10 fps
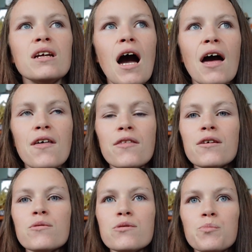I thought
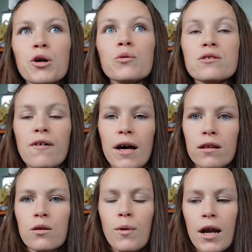this book was fine.
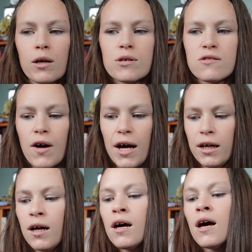The writing was fine,